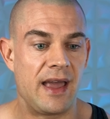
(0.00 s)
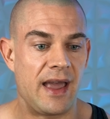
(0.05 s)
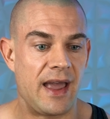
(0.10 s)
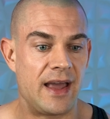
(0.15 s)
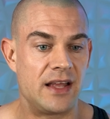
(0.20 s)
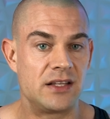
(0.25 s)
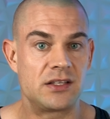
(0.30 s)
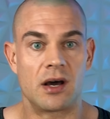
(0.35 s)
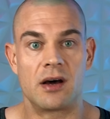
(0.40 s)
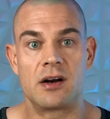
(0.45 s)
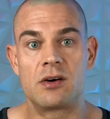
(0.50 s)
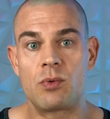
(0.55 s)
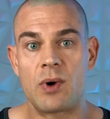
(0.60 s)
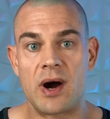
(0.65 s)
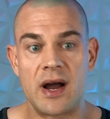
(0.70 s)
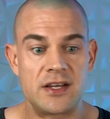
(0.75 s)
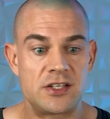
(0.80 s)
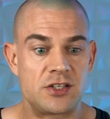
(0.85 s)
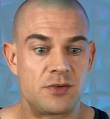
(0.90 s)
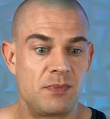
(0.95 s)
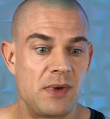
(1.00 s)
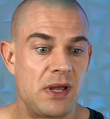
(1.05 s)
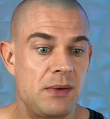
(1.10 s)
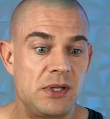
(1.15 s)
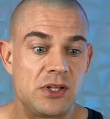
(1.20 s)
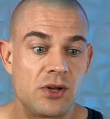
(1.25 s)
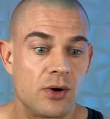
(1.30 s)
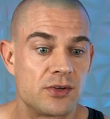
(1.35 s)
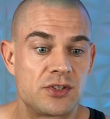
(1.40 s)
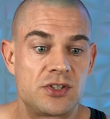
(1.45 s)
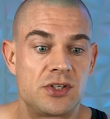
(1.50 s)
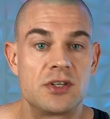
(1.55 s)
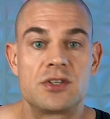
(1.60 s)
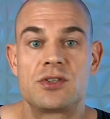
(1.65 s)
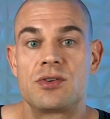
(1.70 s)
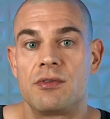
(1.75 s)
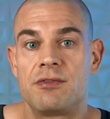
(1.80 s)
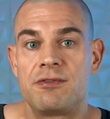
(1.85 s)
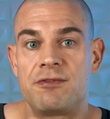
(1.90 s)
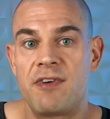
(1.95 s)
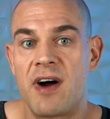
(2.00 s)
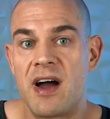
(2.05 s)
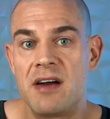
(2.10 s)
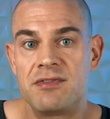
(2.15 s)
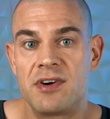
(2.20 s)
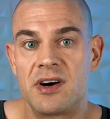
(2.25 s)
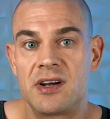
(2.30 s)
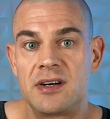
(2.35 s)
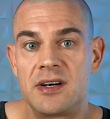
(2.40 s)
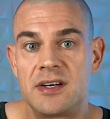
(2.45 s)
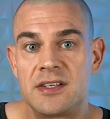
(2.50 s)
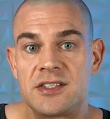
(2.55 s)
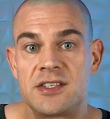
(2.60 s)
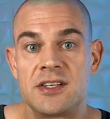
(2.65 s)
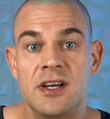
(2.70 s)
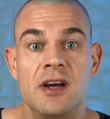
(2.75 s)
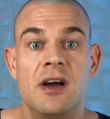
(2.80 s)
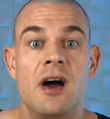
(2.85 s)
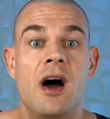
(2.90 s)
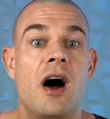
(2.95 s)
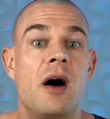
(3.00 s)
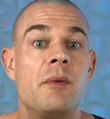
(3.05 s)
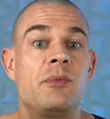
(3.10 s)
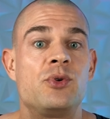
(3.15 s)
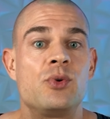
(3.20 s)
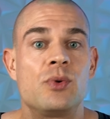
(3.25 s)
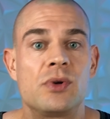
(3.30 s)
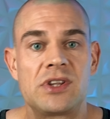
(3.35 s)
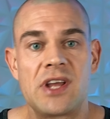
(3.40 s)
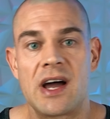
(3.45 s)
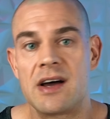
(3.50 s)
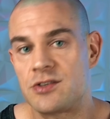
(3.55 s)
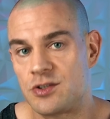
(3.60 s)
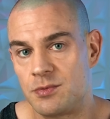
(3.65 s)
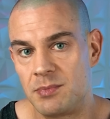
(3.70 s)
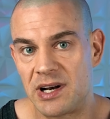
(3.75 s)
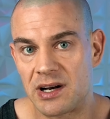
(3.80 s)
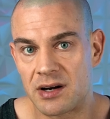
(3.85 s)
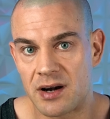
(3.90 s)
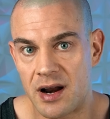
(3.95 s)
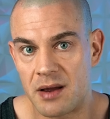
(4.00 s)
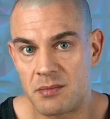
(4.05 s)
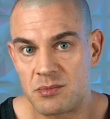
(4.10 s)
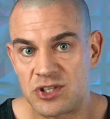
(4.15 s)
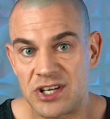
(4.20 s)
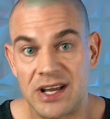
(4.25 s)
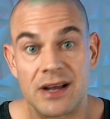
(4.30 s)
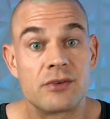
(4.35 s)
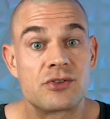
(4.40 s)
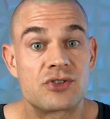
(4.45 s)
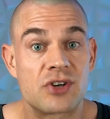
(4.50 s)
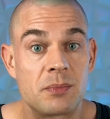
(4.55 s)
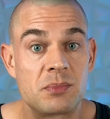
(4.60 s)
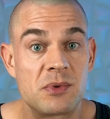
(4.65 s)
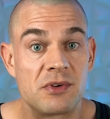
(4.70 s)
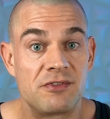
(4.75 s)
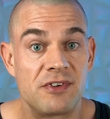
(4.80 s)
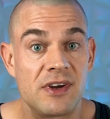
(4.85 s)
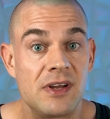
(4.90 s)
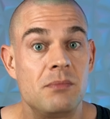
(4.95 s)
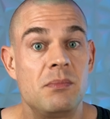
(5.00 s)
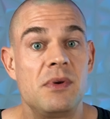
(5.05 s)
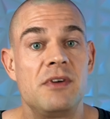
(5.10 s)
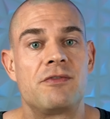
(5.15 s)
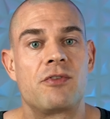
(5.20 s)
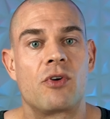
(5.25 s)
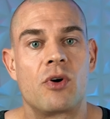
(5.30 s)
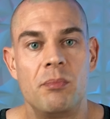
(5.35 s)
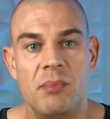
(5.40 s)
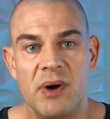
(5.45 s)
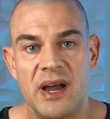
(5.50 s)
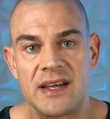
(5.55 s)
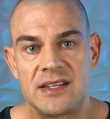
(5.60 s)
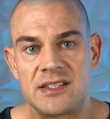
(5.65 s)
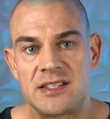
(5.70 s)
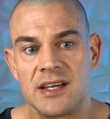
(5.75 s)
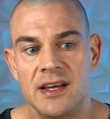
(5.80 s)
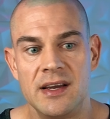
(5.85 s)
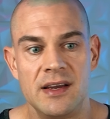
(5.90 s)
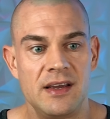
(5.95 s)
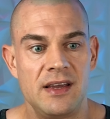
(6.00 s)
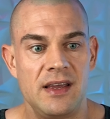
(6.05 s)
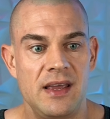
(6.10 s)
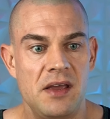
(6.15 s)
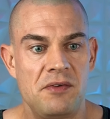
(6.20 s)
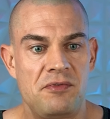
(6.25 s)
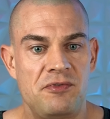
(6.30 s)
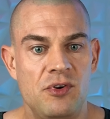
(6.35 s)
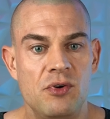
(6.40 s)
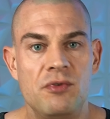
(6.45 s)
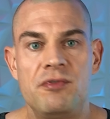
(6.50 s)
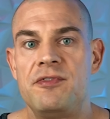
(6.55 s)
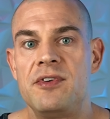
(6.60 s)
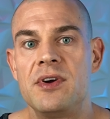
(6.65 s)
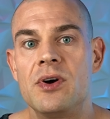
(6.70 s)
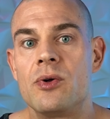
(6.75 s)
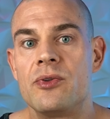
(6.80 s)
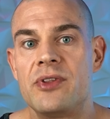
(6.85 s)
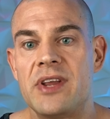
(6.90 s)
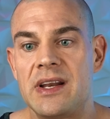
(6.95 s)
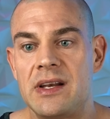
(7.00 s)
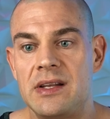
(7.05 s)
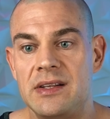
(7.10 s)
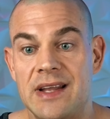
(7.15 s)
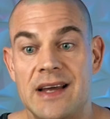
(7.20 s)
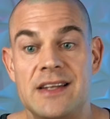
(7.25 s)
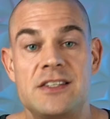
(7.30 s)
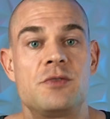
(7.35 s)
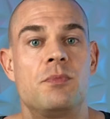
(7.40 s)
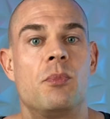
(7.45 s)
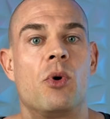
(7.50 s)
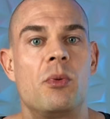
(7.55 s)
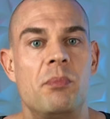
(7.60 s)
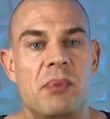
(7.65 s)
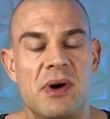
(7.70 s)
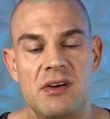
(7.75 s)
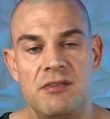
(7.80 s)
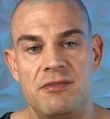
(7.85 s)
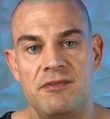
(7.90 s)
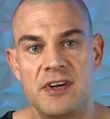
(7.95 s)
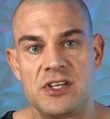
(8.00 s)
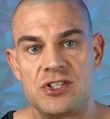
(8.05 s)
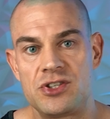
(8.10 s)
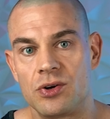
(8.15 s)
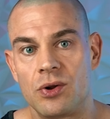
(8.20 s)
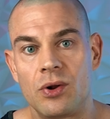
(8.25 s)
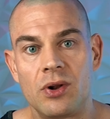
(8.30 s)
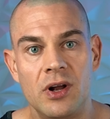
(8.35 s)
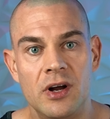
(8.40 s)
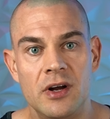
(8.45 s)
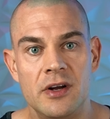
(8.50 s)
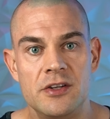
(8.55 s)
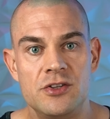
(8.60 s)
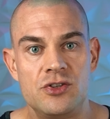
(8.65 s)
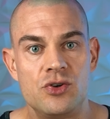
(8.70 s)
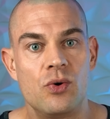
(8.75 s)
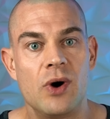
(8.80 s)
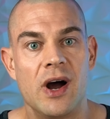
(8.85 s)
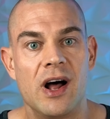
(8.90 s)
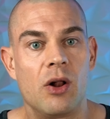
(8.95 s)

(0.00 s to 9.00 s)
And otherwise, maybe dosages of five hundred up to one thousand milligrams L tryptophan before bed if you feel that that's more beneficial to